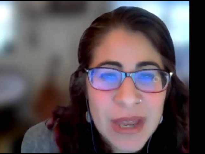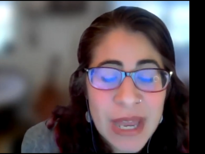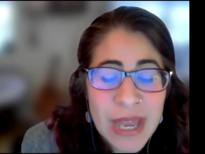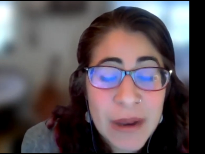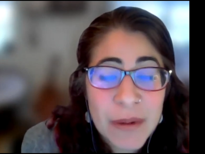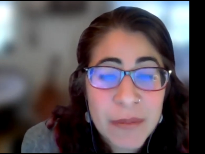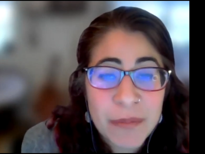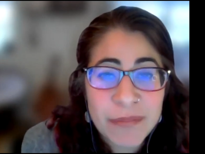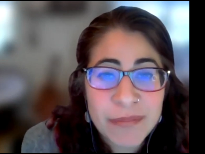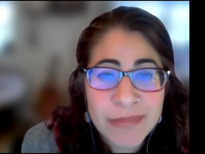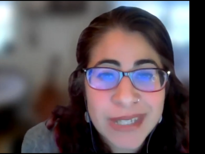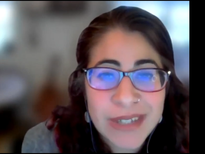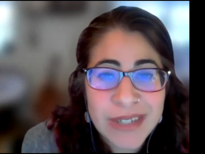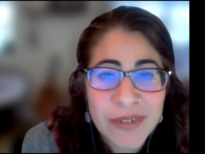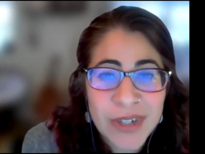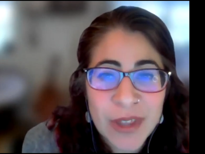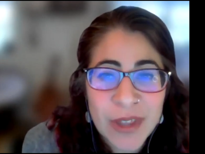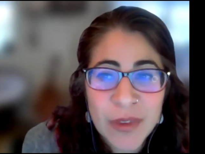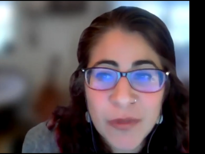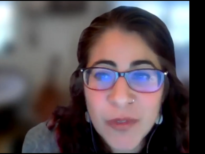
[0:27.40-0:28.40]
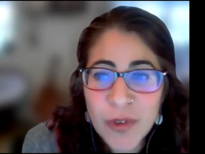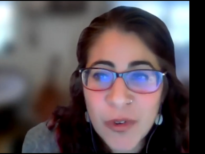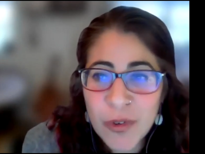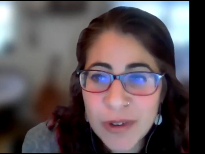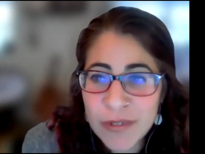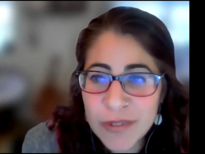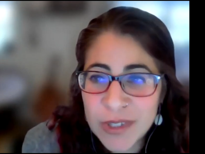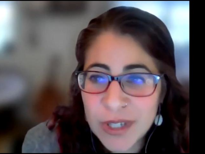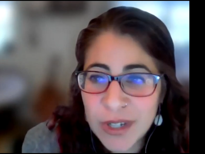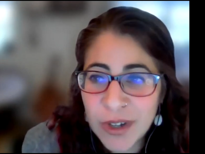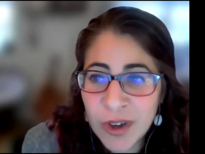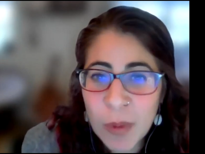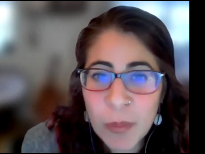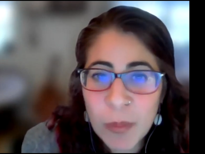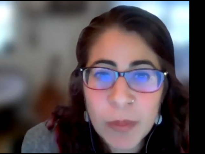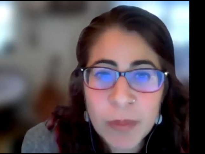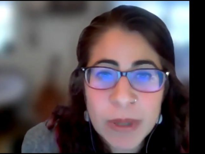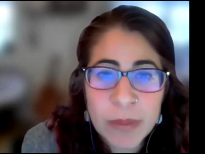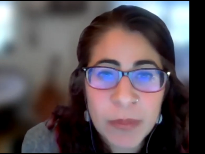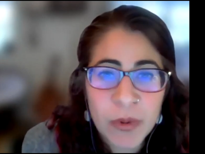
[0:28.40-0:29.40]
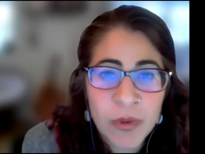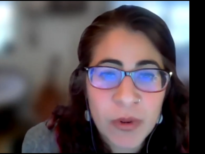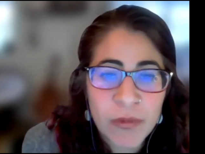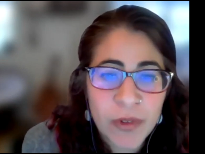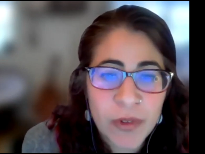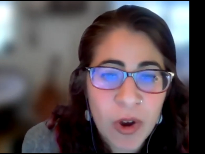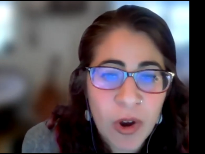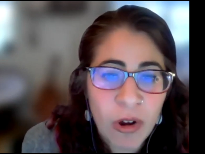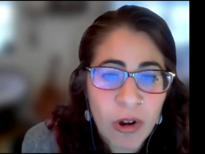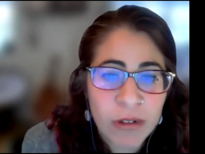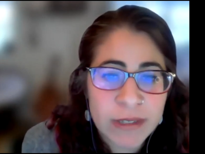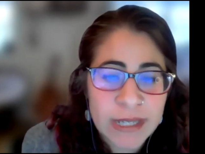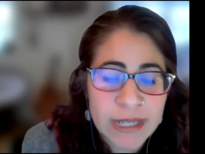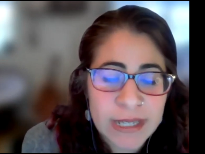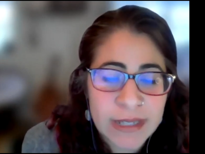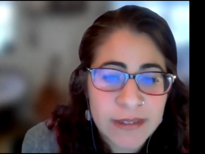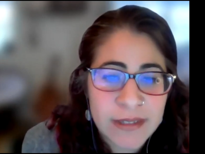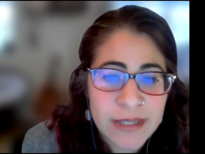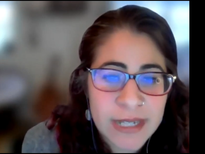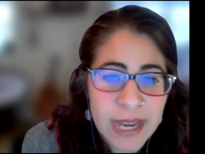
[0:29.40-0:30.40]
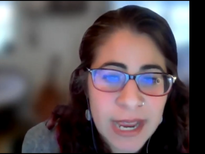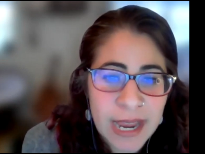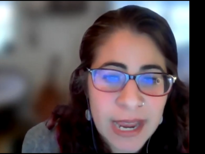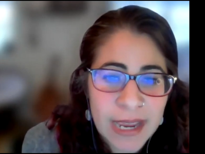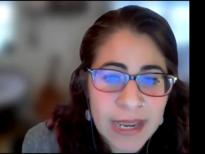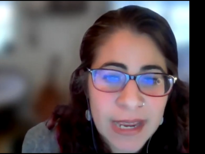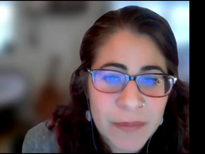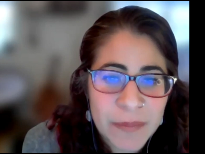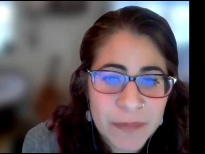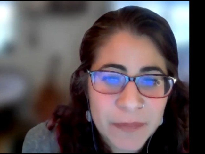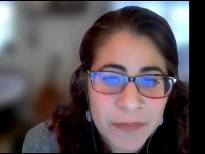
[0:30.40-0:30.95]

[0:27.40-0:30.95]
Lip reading: and even on the phone. I've seen a couple people who have called in today.